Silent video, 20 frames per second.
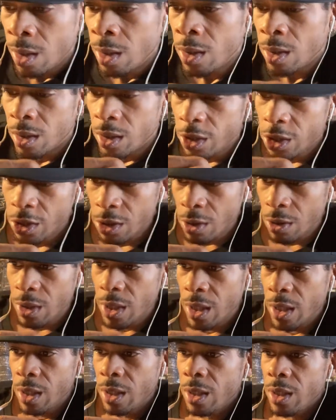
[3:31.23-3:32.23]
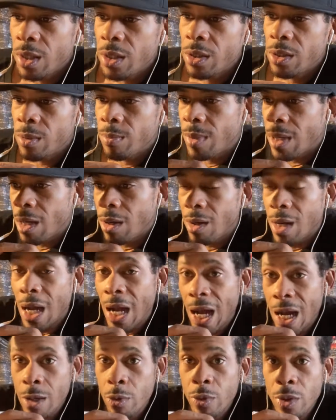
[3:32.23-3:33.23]
this show here is about
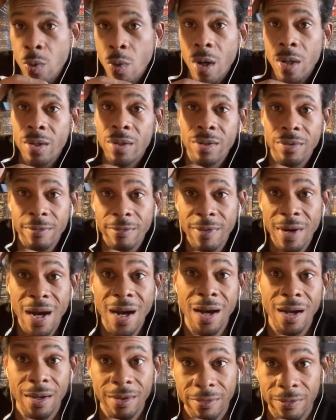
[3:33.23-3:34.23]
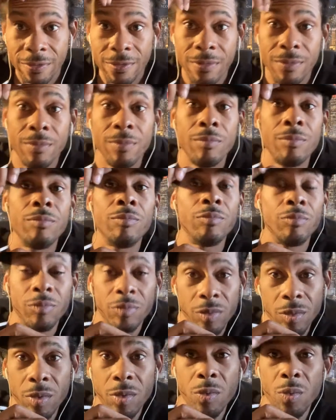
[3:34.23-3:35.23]
how do we want to survive.
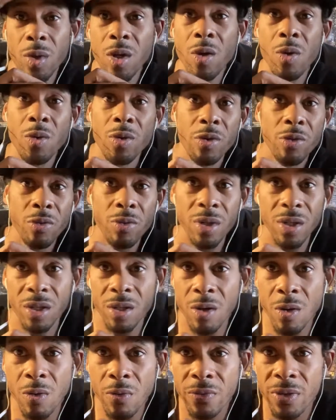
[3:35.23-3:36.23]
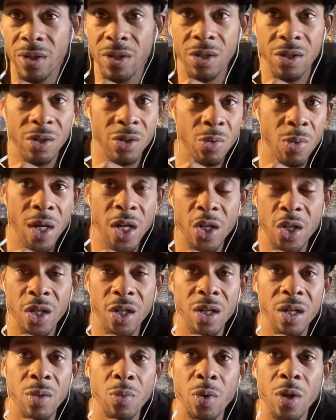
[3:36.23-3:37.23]
We're going through this COVID
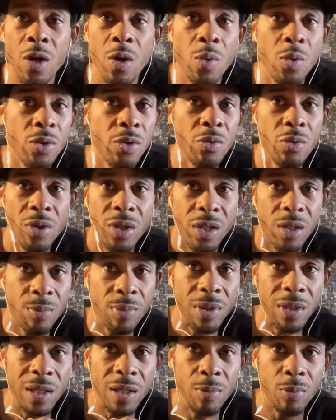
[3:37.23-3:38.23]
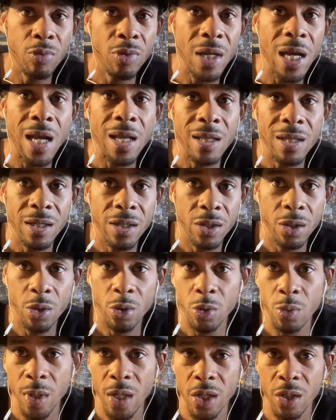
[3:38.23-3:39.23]
situation, and we're going through this police brutality
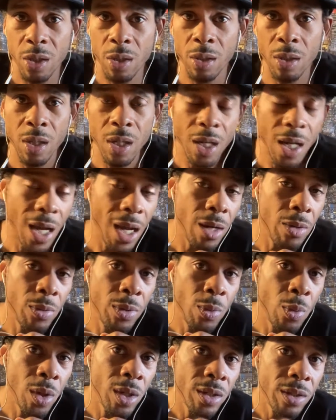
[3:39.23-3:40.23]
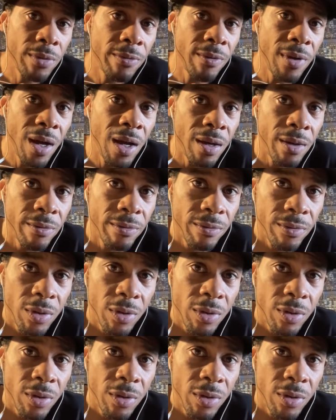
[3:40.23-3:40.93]
situation. How do we want to survive?